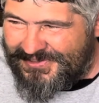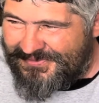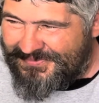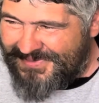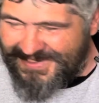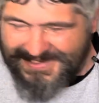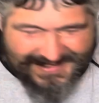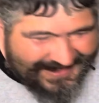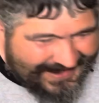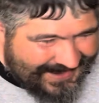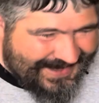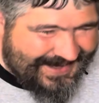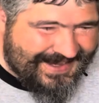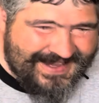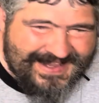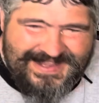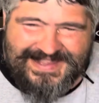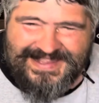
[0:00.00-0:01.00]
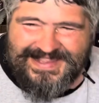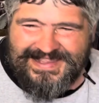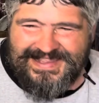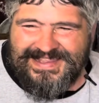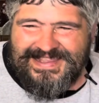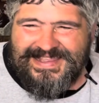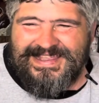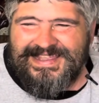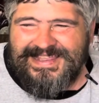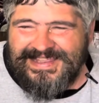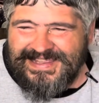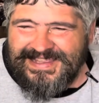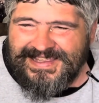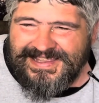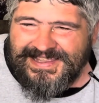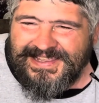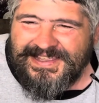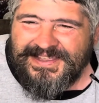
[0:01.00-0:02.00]
But no, what I'm getting at is,
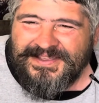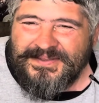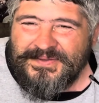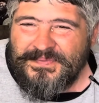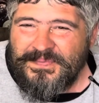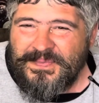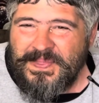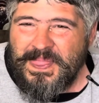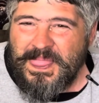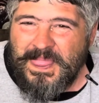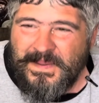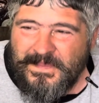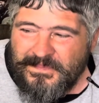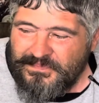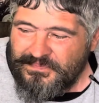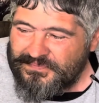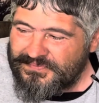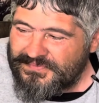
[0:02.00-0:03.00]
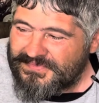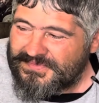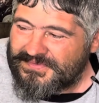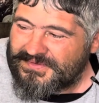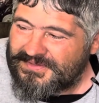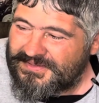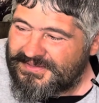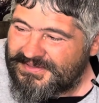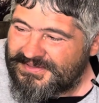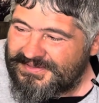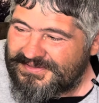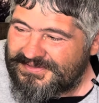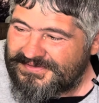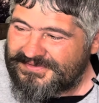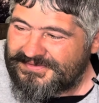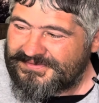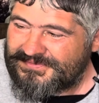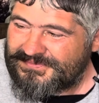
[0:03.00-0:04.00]
I'll say this: the range 7 or
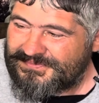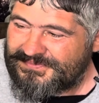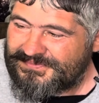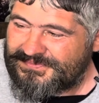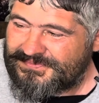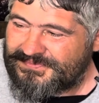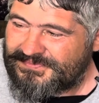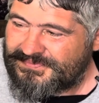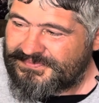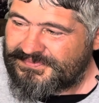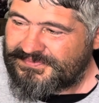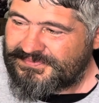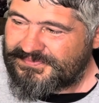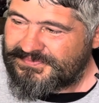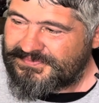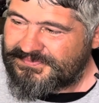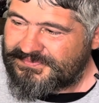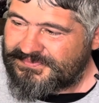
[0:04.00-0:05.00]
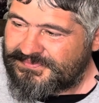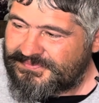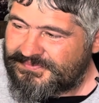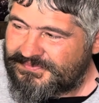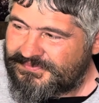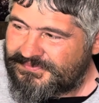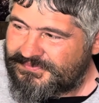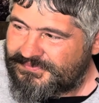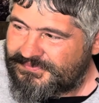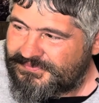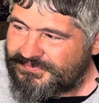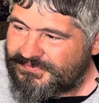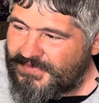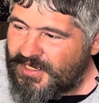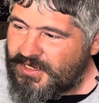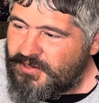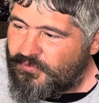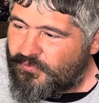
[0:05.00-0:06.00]
greater instead of 2.
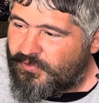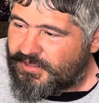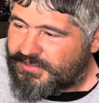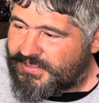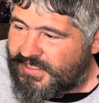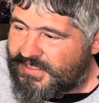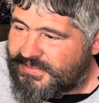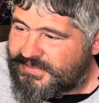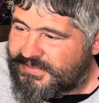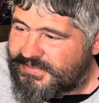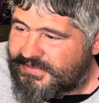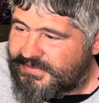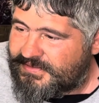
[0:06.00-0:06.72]
To the attack.